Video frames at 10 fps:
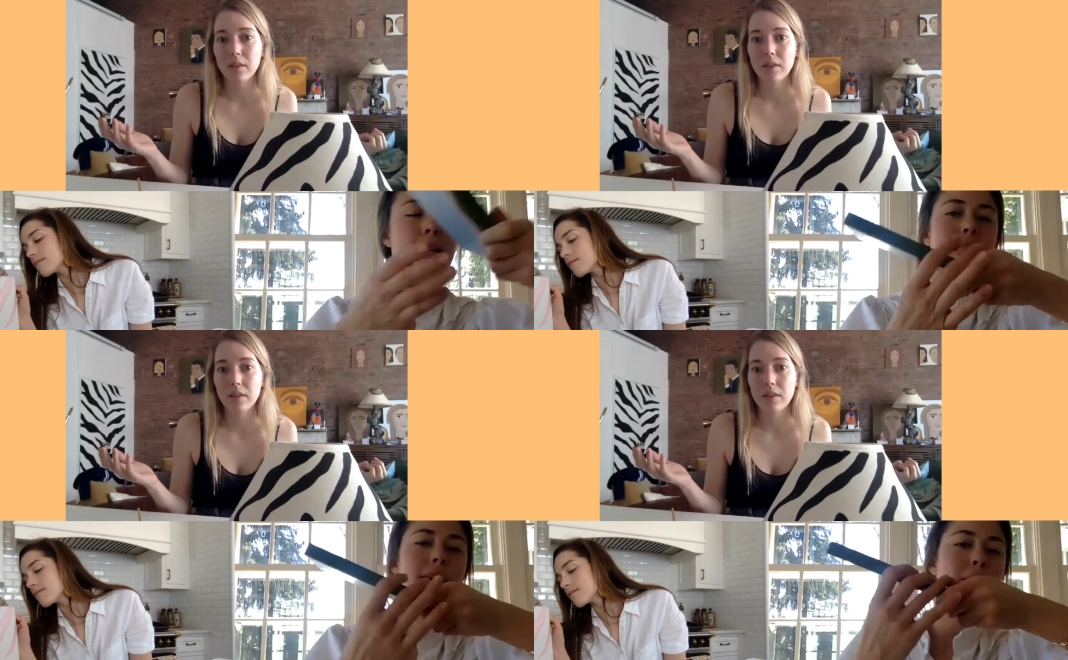
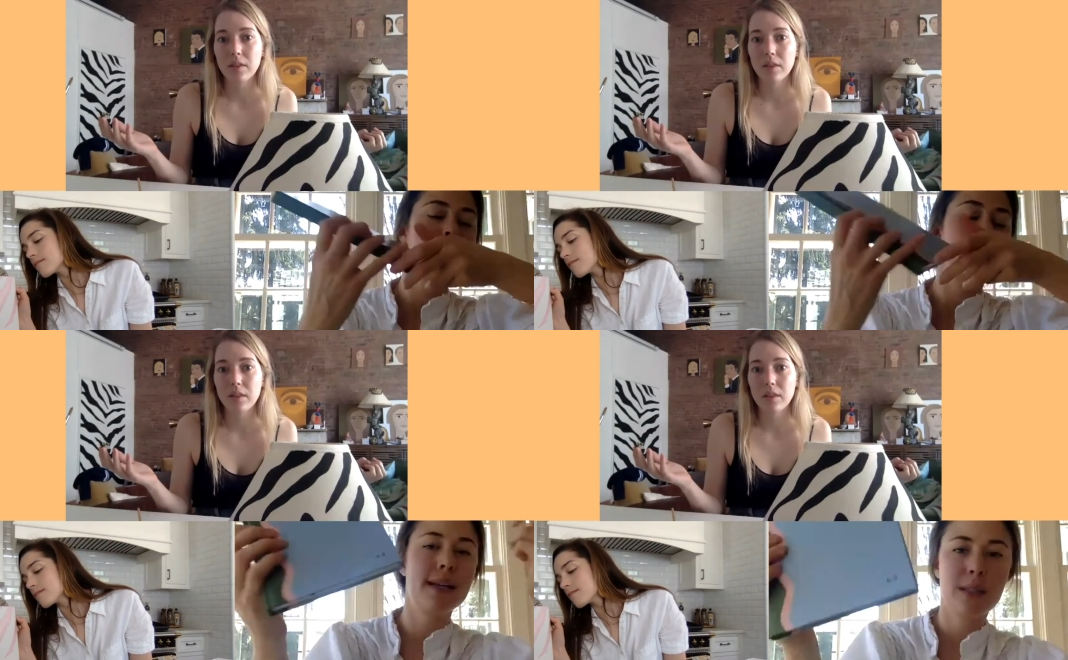Speaker 1: that I'm
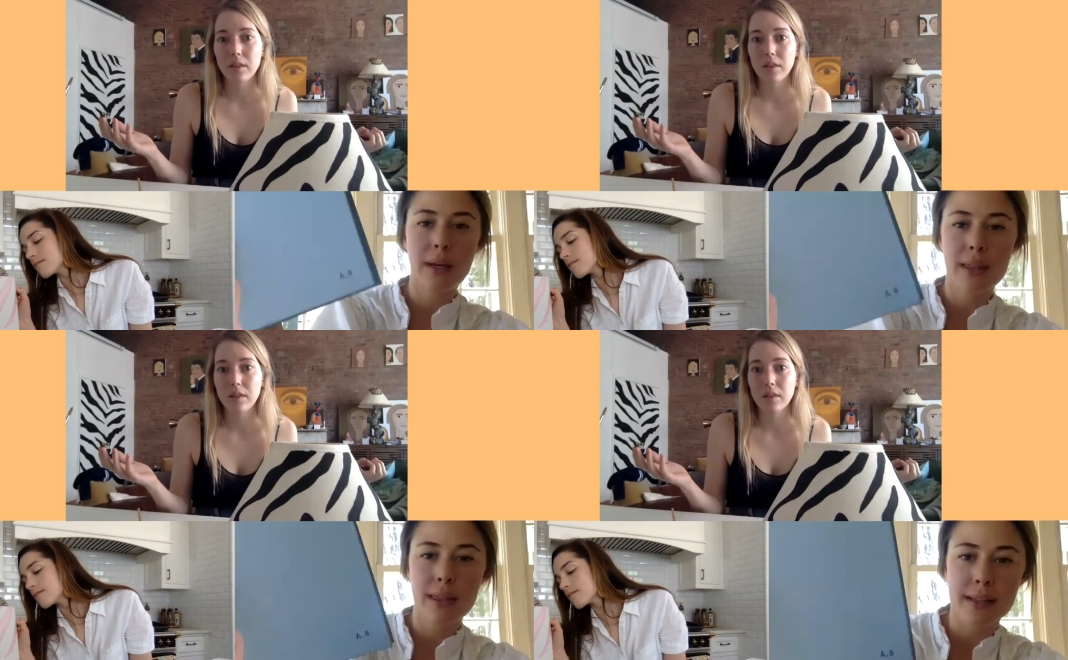obsessed
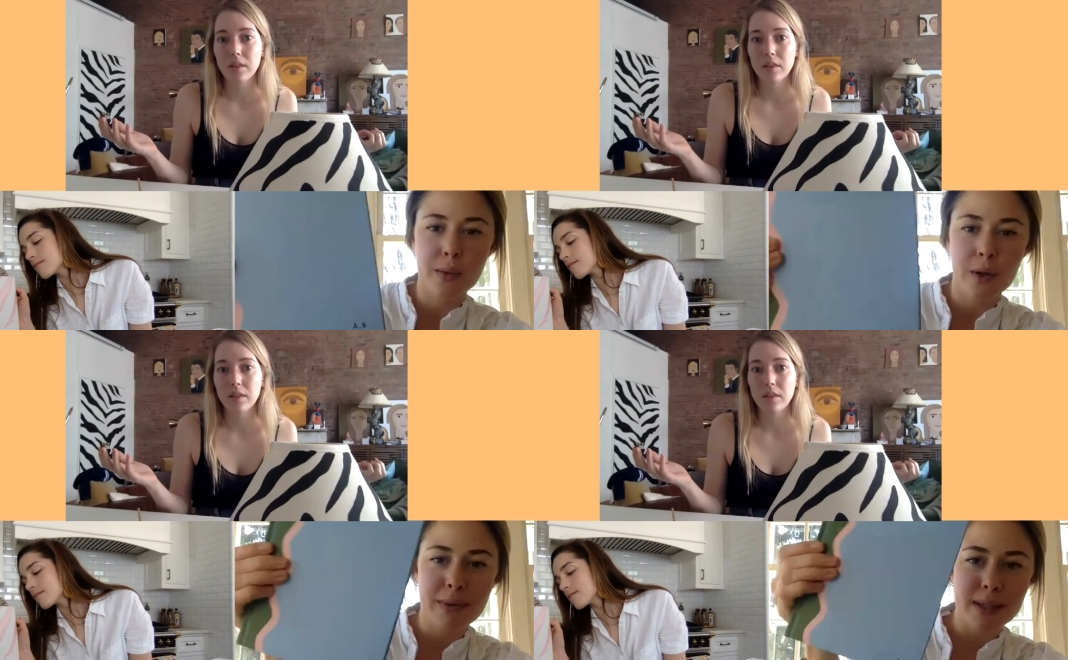with that's
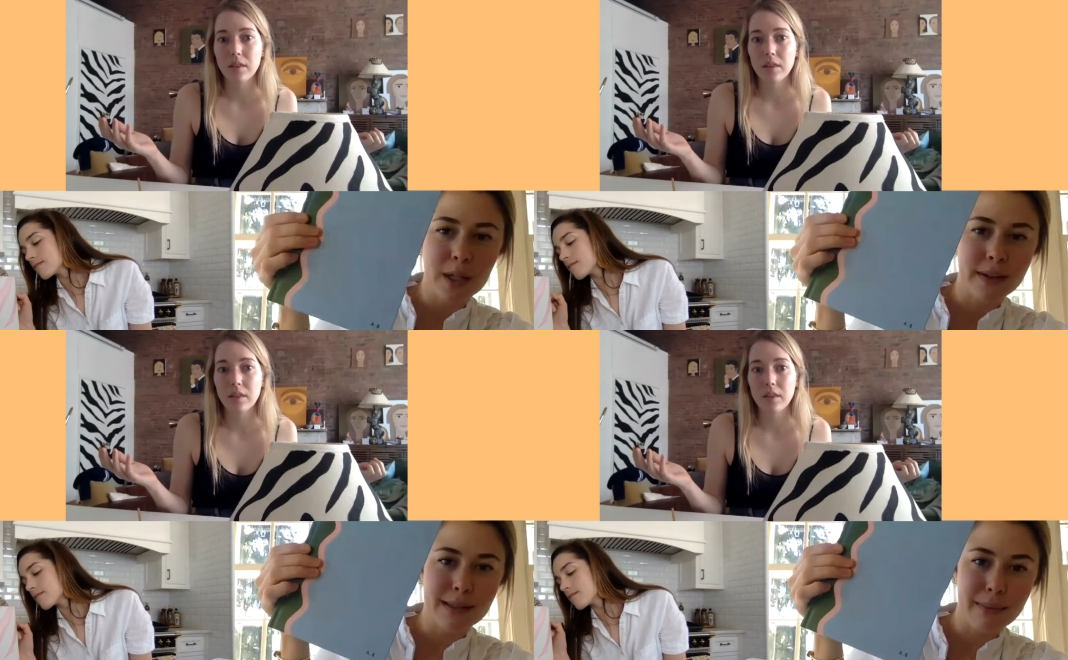sort of been
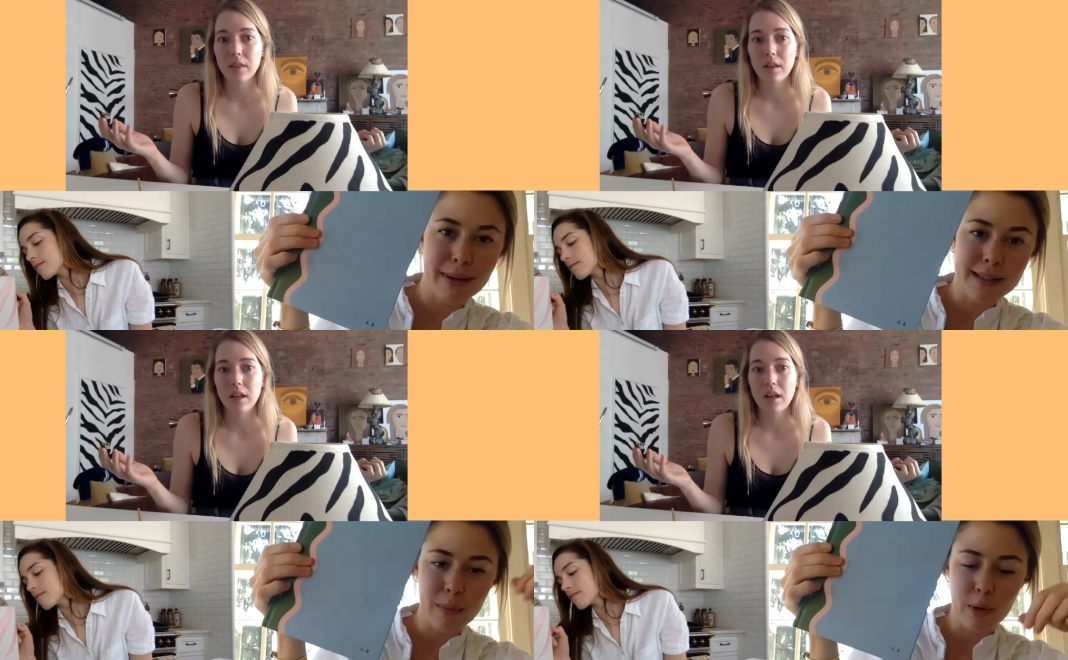serving as my
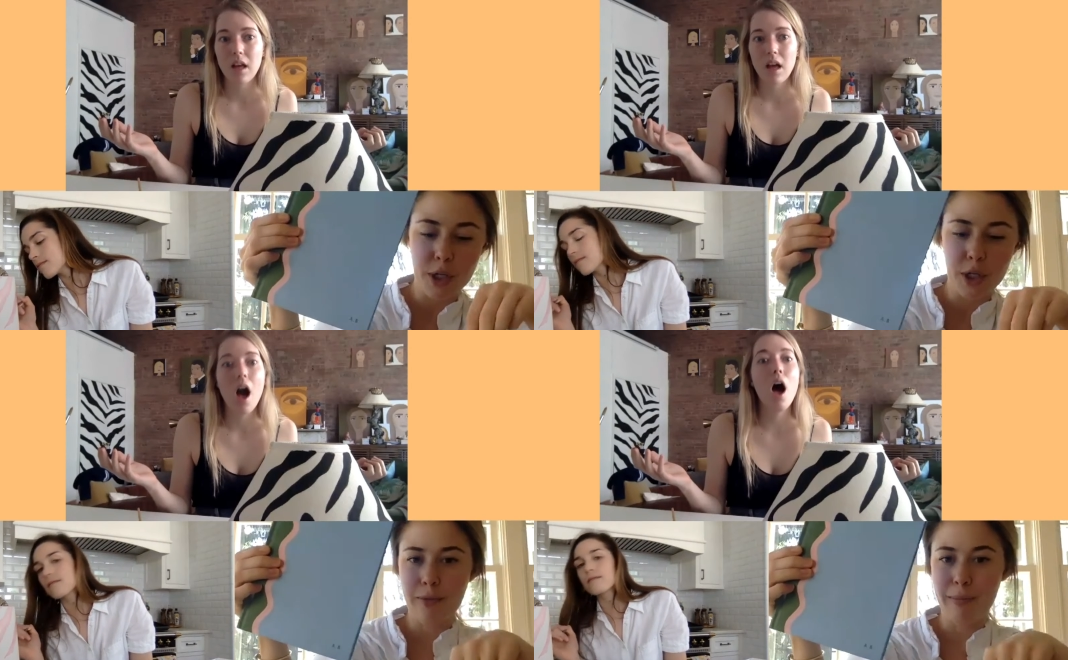
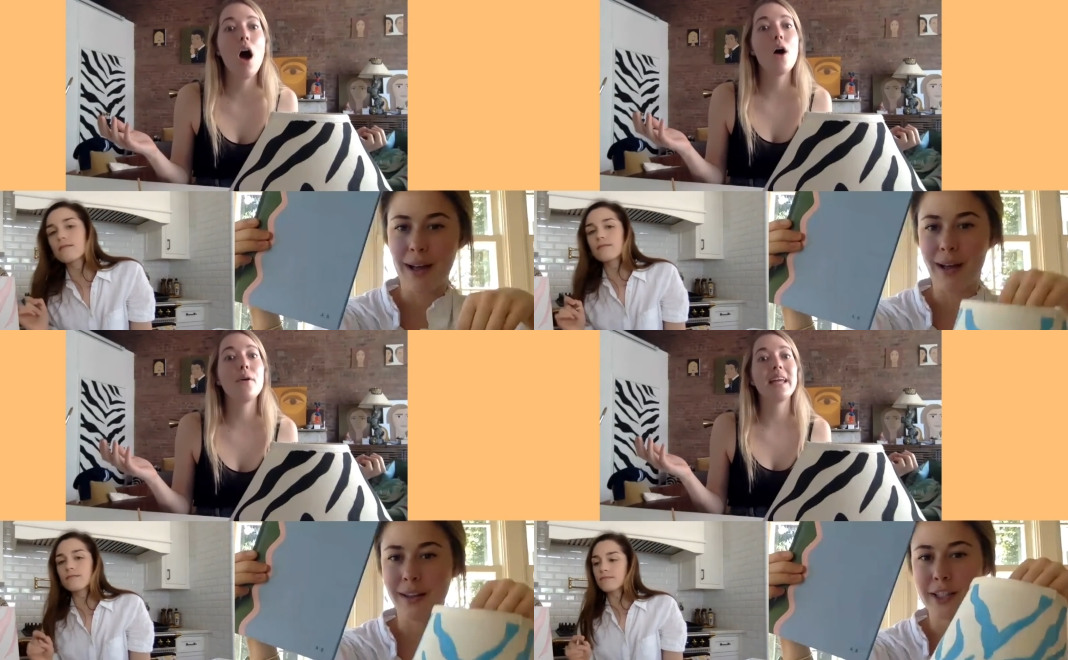inspiration. For oh,
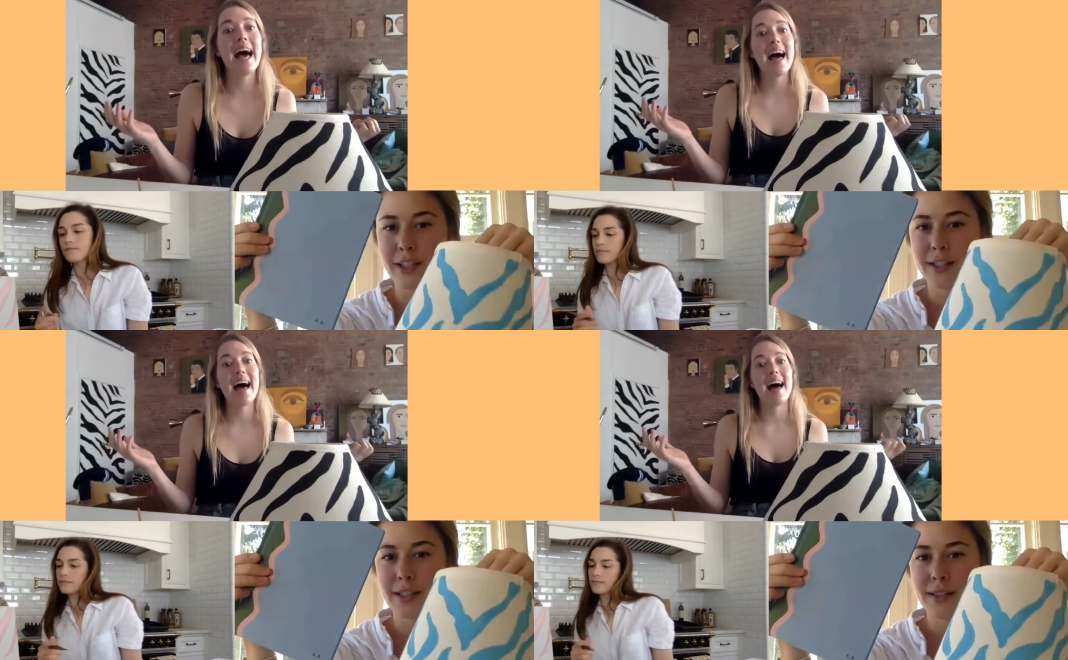my
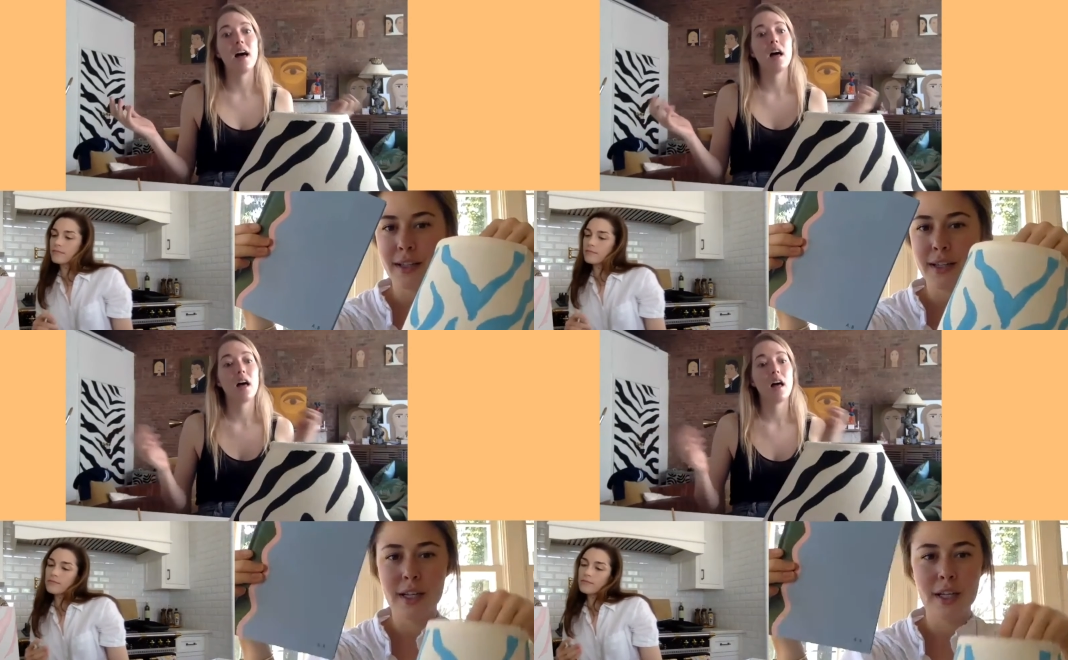yeah.
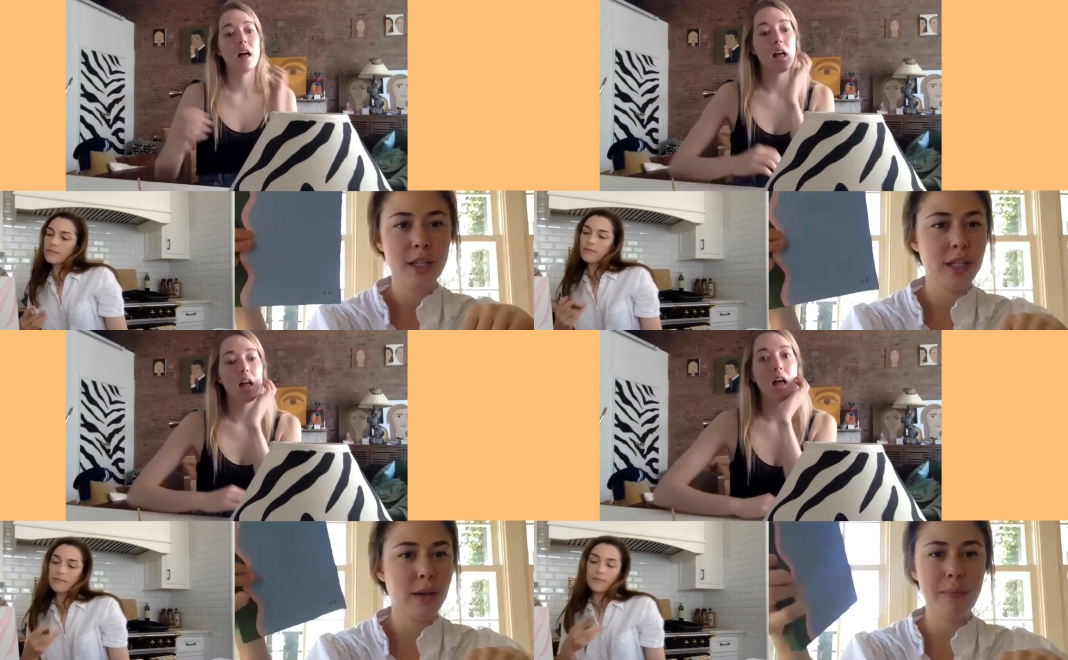
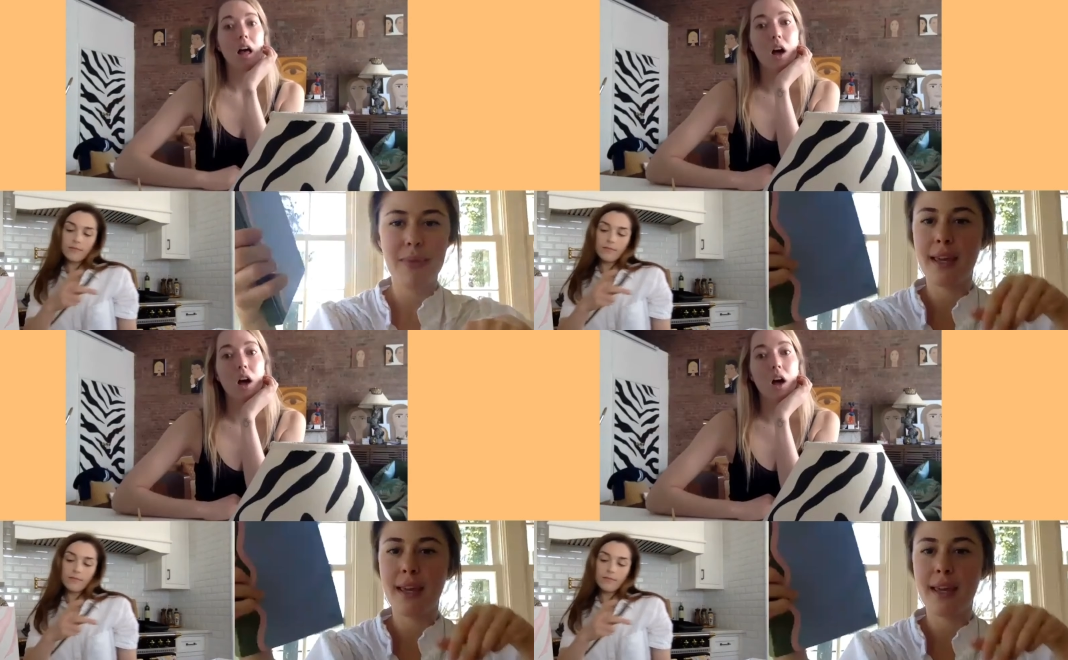So I'm